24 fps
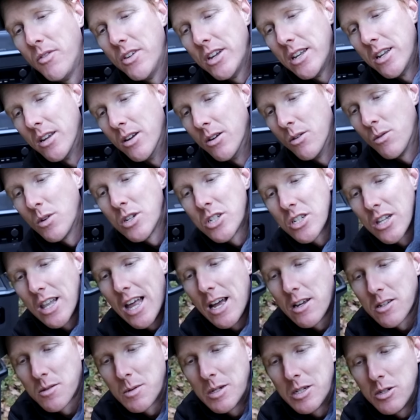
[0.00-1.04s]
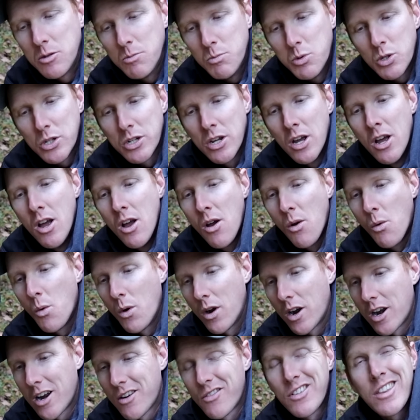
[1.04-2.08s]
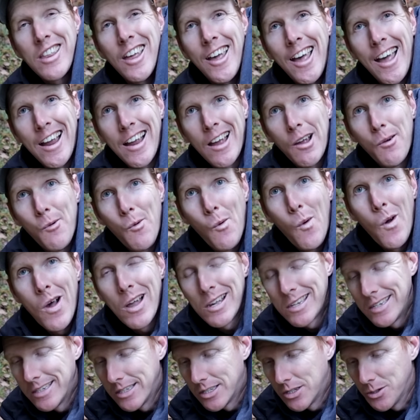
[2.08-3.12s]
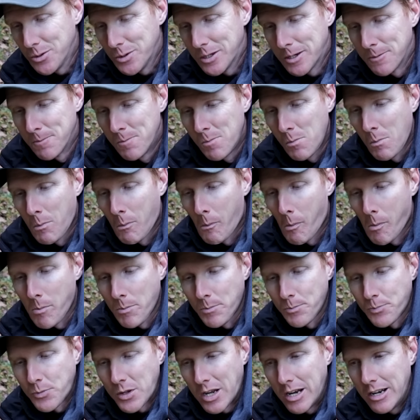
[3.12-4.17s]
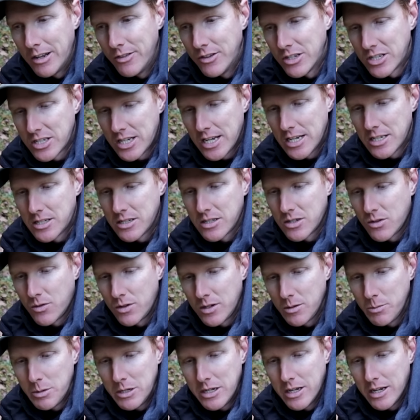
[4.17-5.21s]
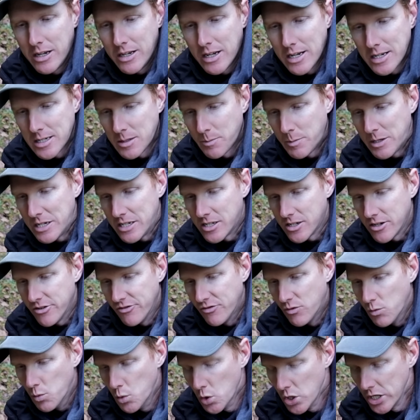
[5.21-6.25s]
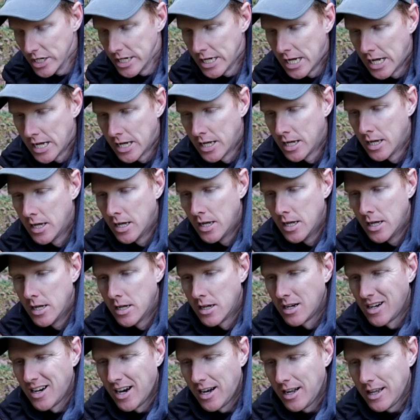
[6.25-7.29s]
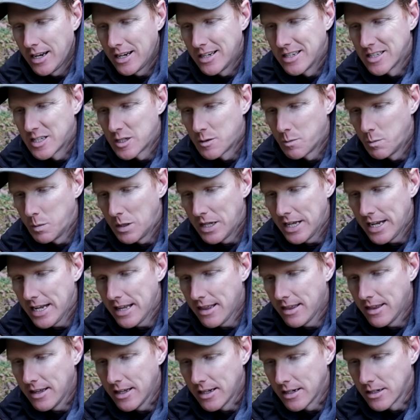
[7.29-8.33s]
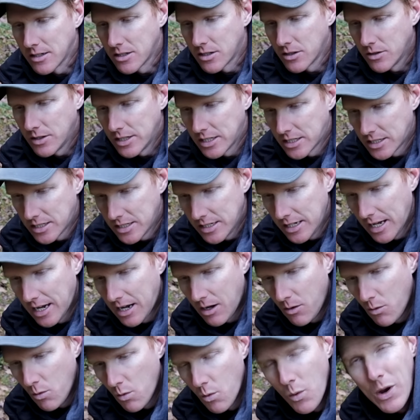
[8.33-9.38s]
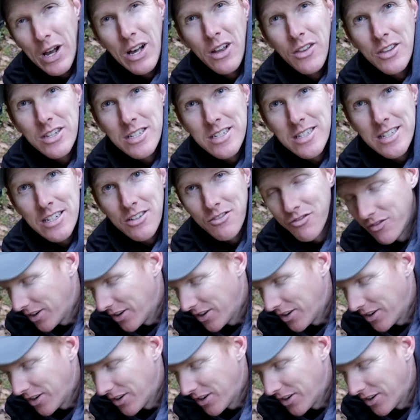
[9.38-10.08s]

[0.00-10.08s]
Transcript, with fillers: of it, which allows me to put wherever the heck I want into it. And in this case, it's going to be a nice piece of wood, kind of like a display thing. So let's see how well this thing